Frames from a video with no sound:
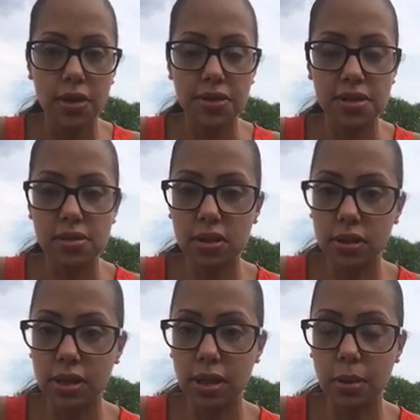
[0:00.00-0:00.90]
This is the
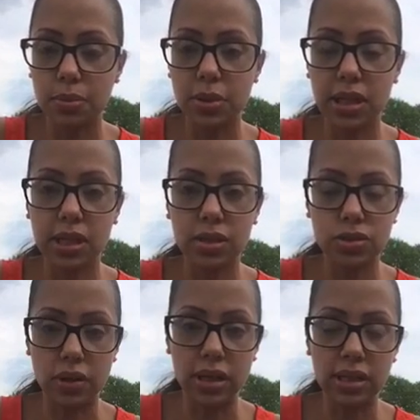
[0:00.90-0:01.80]
good thing about being in a
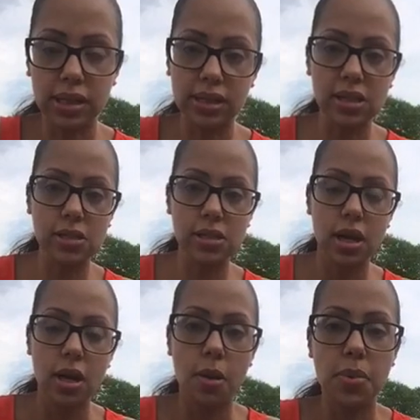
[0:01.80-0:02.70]
training like this
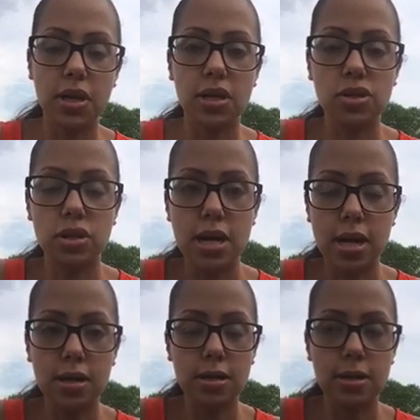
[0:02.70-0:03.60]
because you're
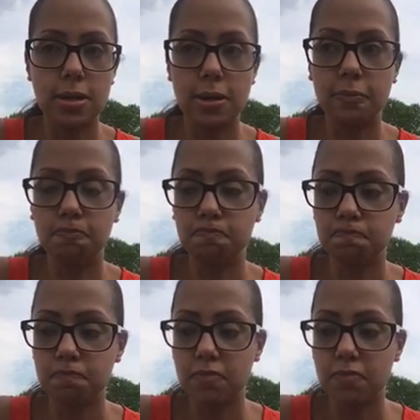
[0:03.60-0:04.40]
not going to um,